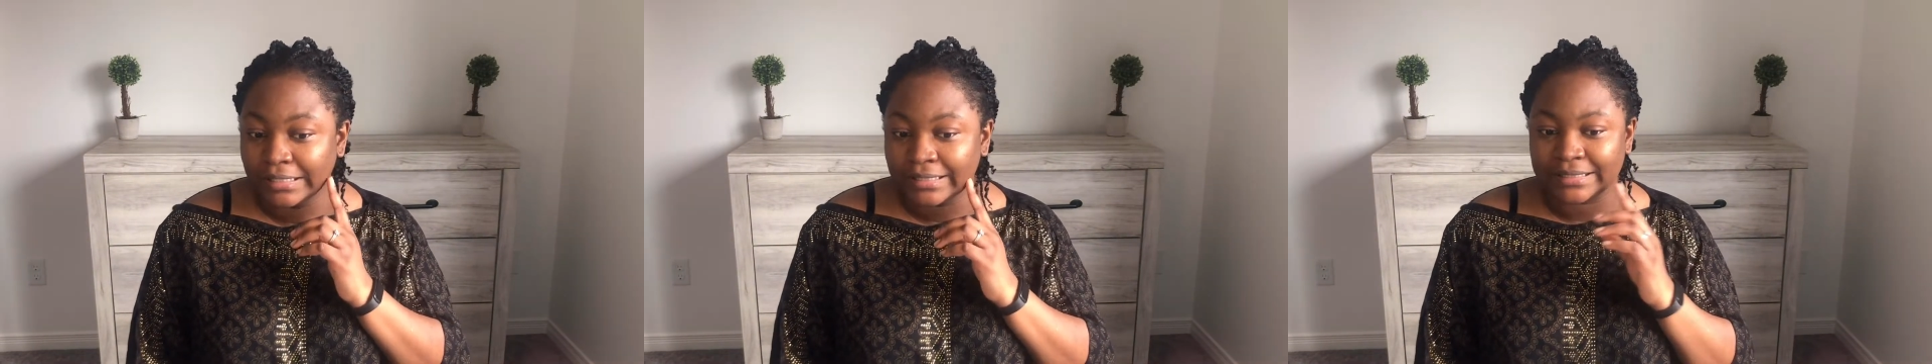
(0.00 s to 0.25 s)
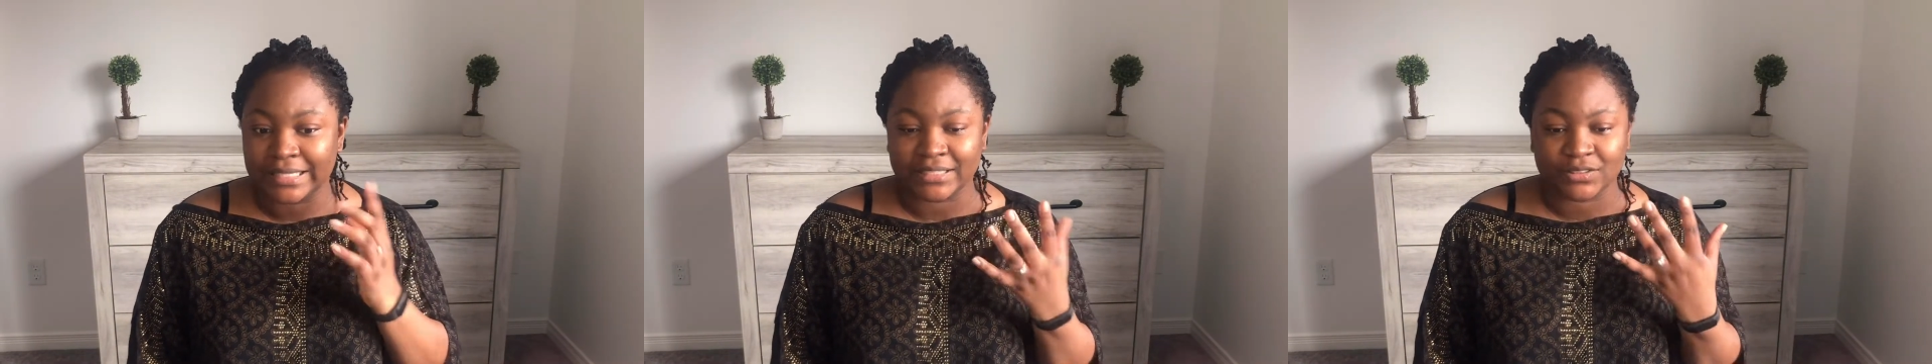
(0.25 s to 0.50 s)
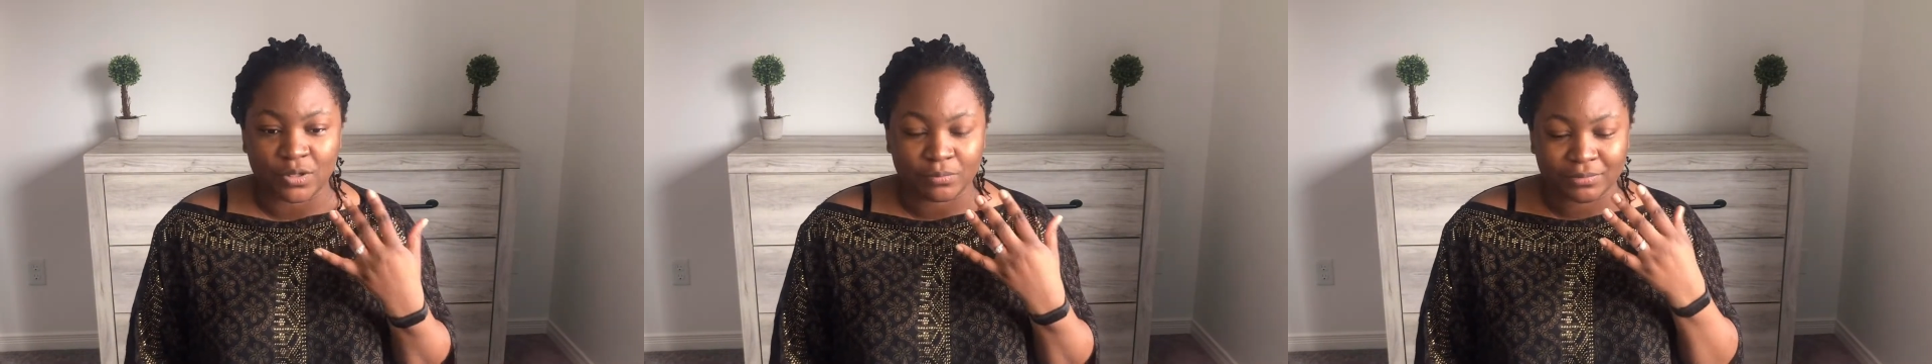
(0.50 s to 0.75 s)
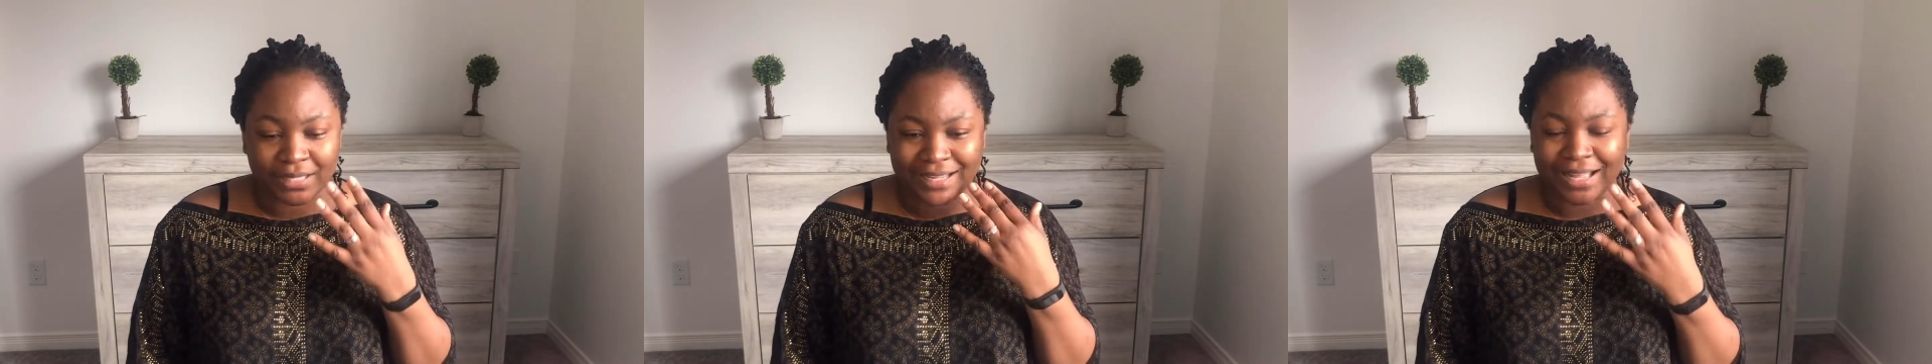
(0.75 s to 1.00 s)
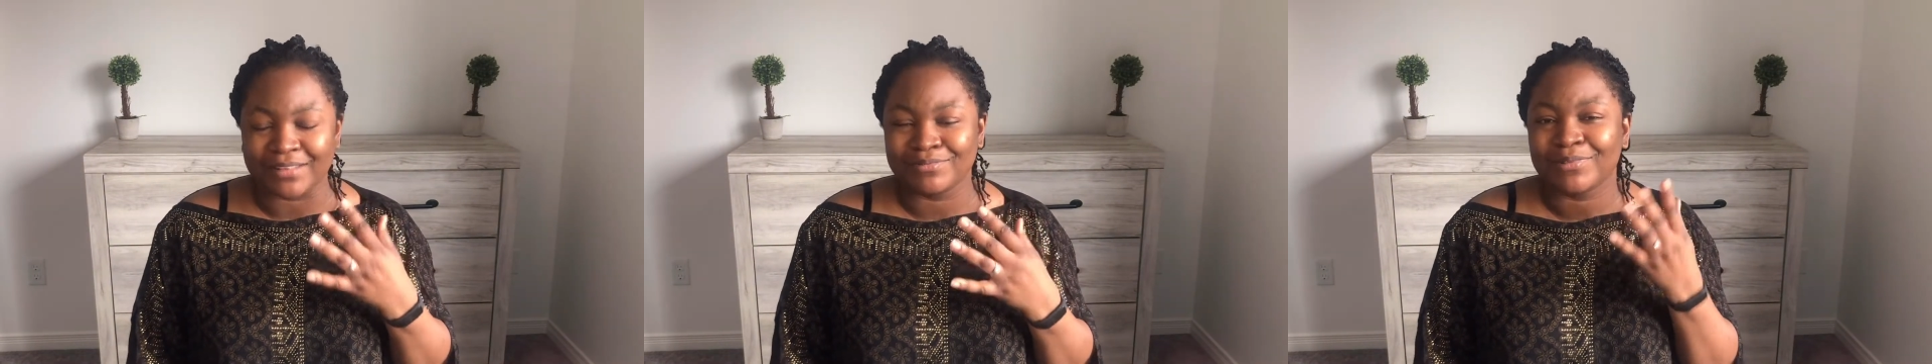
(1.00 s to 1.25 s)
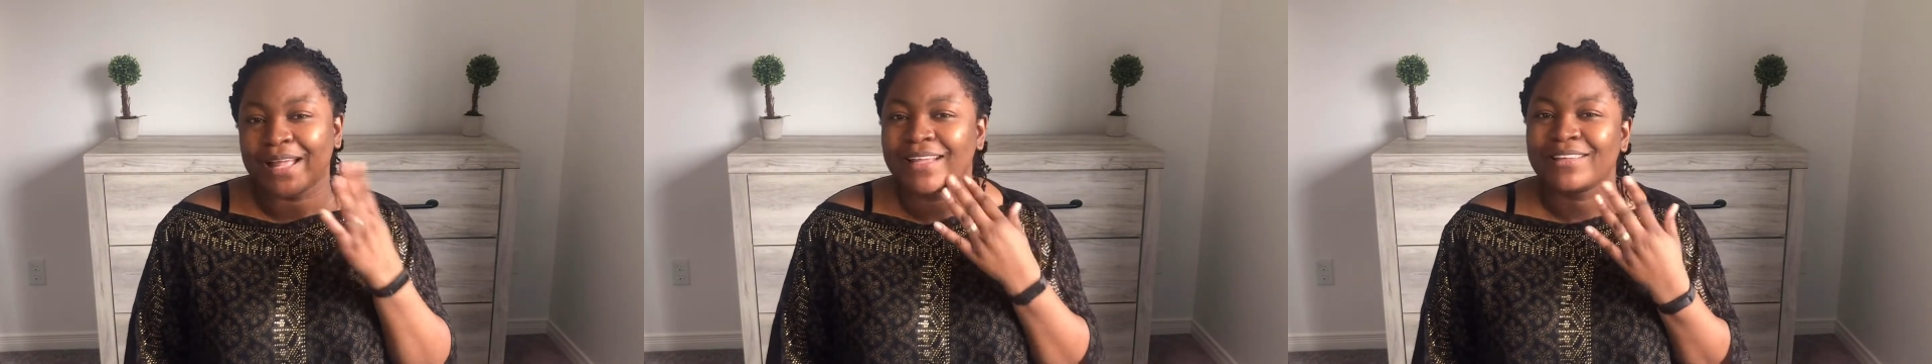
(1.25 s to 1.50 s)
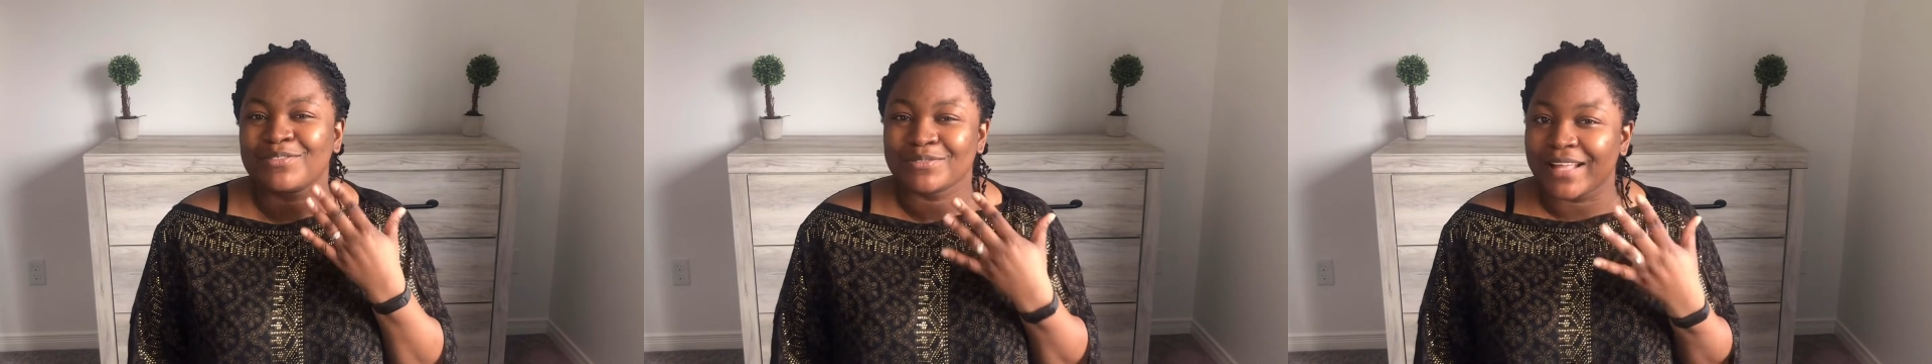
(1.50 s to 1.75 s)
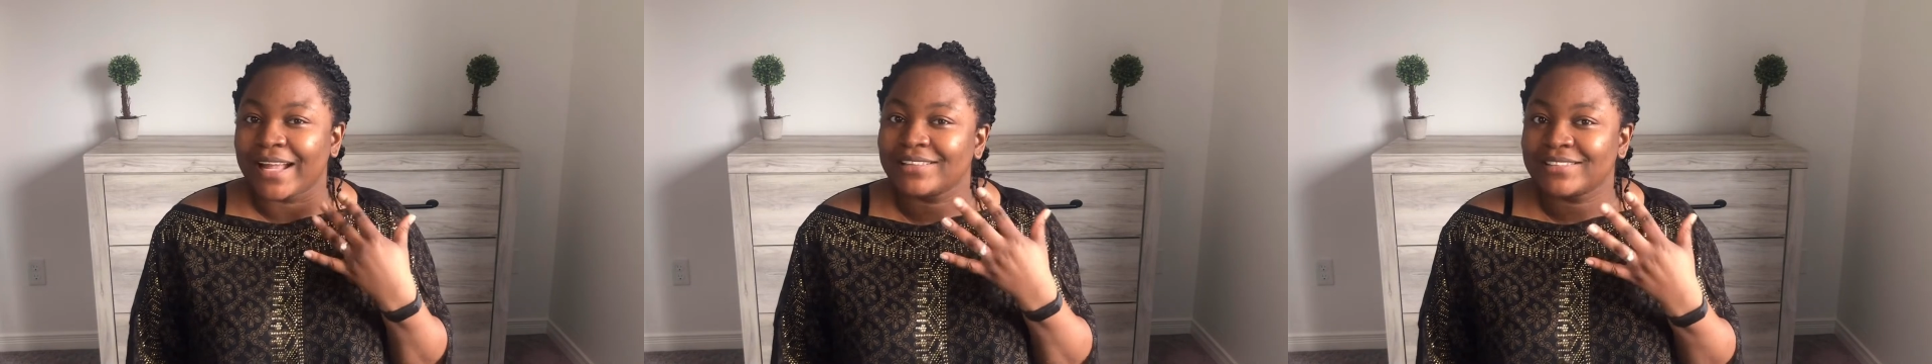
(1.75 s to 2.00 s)
things coming, like
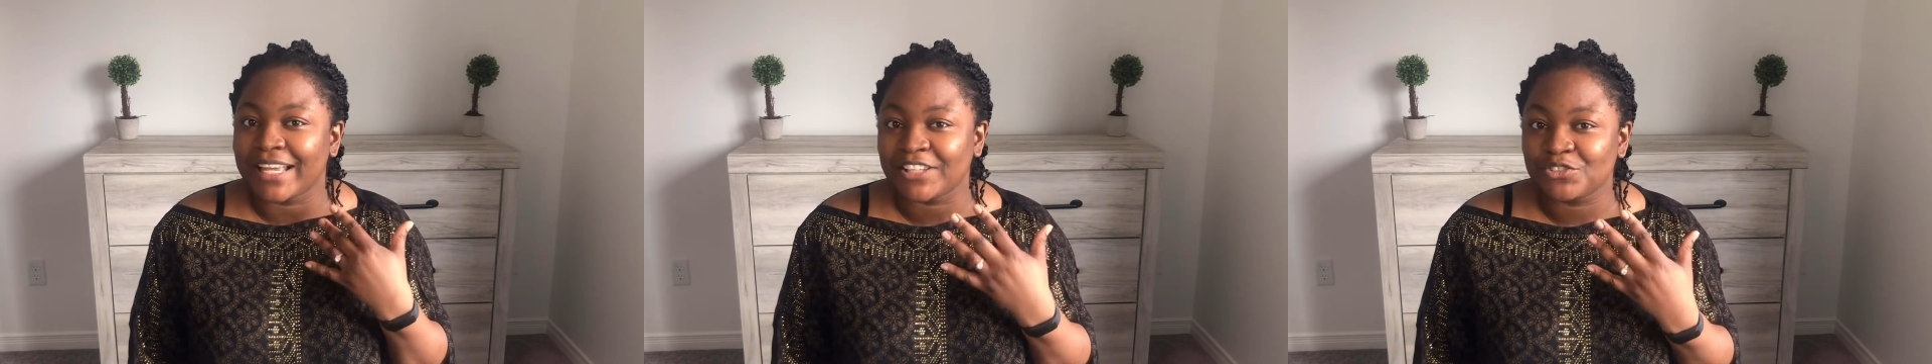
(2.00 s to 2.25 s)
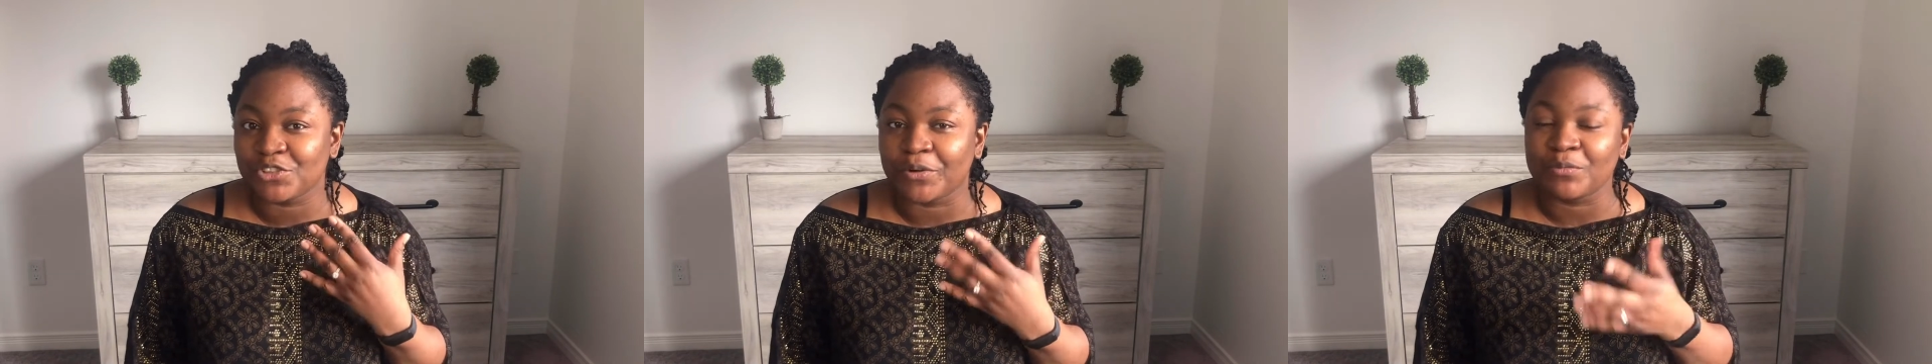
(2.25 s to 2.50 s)
texturing,